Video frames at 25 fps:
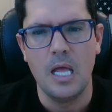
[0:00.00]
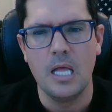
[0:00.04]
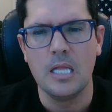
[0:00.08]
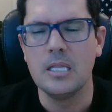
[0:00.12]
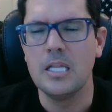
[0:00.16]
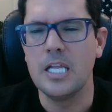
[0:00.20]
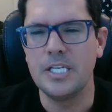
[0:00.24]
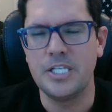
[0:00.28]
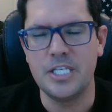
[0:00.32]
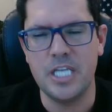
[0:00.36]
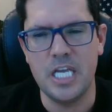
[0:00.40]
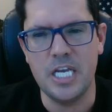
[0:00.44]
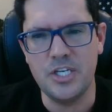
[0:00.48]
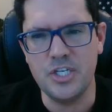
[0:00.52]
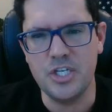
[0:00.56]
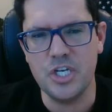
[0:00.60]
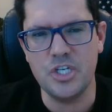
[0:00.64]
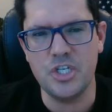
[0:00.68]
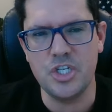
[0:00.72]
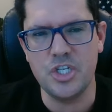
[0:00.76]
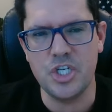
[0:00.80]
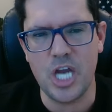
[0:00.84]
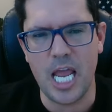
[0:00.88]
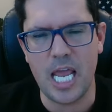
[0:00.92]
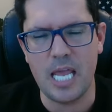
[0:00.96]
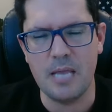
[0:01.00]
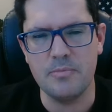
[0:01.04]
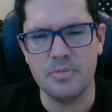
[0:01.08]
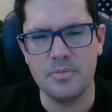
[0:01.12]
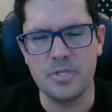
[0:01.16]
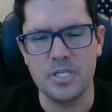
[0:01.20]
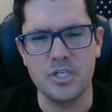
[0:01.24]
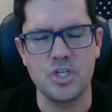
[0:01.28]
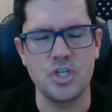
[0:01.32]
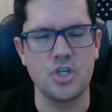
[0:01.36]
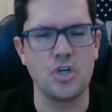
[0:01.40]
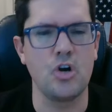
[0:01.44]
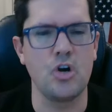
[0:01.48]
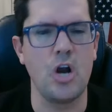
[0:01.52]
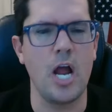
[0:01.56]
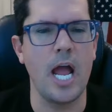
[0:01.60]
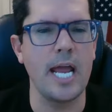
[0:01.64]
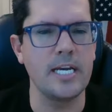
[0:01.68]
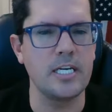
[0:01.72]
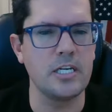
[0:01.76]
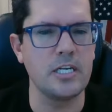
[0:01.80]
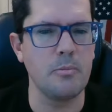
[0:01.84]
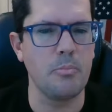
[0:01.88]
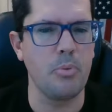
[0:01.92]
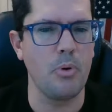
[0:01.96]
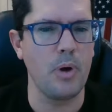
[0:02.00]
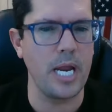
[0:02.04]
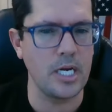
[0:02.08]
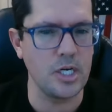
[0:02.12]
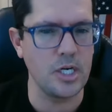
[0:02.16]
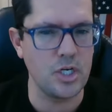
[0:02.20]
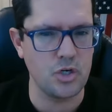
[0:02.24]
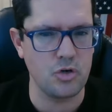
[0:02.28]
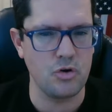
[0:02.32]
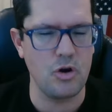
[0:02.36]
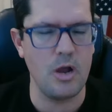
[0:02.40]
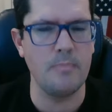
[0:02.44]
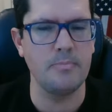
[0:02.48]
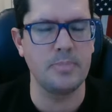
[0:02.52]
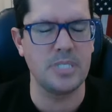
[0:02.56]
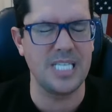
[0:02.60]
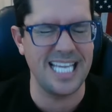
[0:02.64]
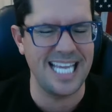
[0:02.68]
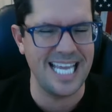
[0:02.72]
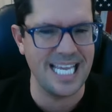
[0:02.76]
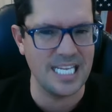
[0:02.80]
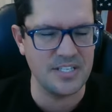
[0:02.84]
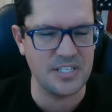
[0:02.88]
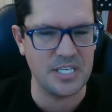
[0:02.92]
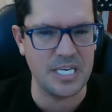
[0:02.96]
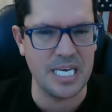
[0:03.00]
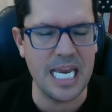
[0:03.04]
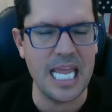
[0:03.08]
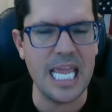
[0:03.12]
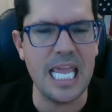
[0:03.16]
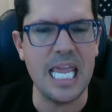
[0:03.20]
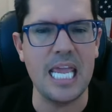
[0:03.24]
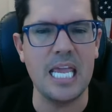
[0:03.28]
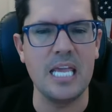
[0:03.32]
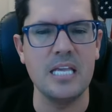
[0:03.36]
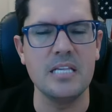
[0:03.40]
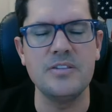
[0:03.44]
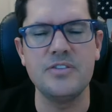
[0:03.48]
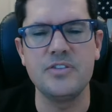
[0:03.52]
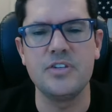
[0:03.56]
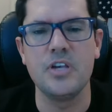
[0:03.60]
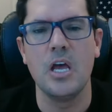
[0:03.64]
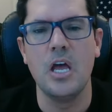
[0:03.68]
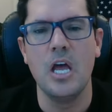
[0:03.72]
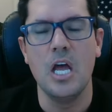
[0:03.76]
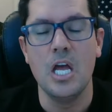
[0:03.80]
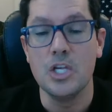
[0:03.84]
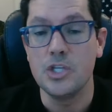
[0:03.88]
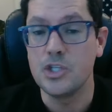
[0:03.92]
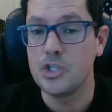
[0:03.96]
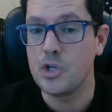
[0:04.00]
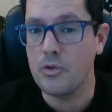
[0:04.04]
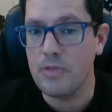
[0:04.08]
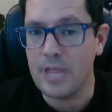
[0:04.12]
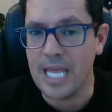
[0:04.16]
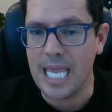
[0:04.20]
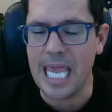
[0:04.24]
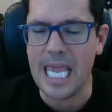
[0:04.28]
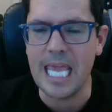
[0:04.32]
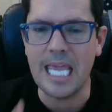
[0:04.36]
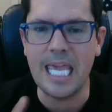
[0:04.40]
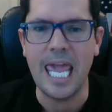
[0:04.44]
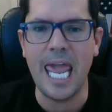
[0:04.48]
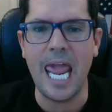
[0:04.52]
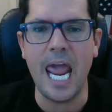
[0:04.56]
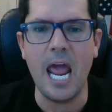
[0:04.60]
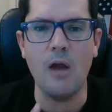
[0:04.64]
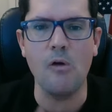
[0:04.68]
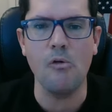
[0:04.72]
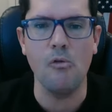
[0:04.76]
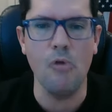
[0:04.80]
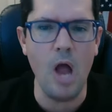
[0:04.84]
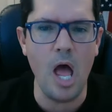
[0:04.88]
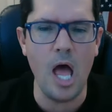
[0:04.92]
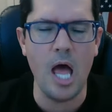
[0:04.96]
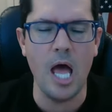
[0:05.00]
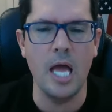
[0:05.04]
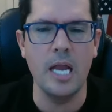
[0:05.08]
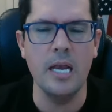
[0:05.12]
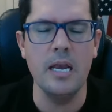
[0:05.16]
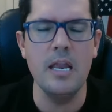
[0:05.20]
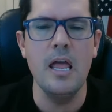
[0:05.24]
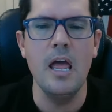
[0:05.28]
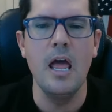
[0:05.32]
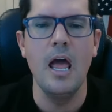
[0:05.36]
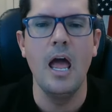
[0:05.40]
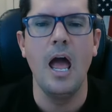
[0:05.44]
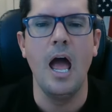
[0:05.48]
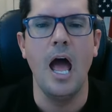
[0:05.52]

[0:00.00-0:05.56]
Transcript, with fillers: Letitia James is trying to bring Trump to his knees so that he can't run